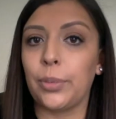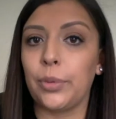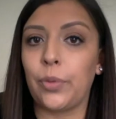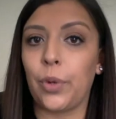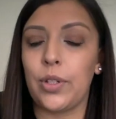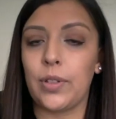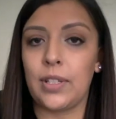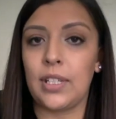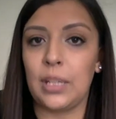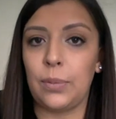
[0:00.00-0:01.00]
before
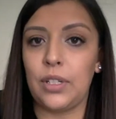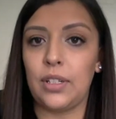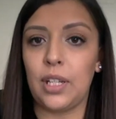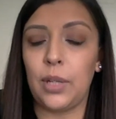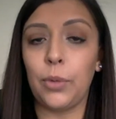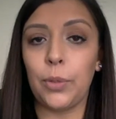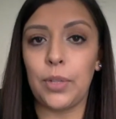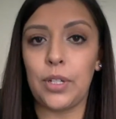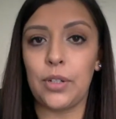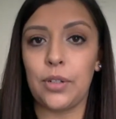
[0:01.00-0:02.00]
using CBT would
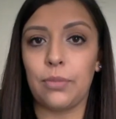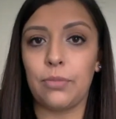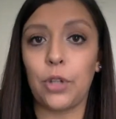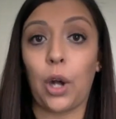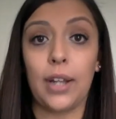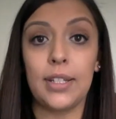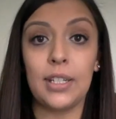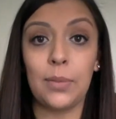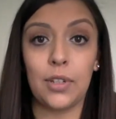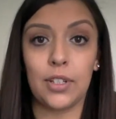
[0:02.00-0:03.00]
be to try
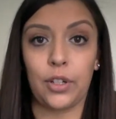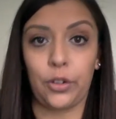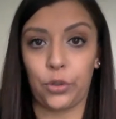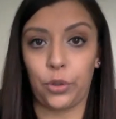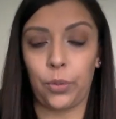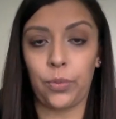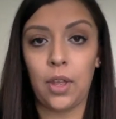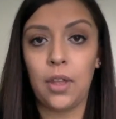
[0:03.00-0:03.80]
stimulus control.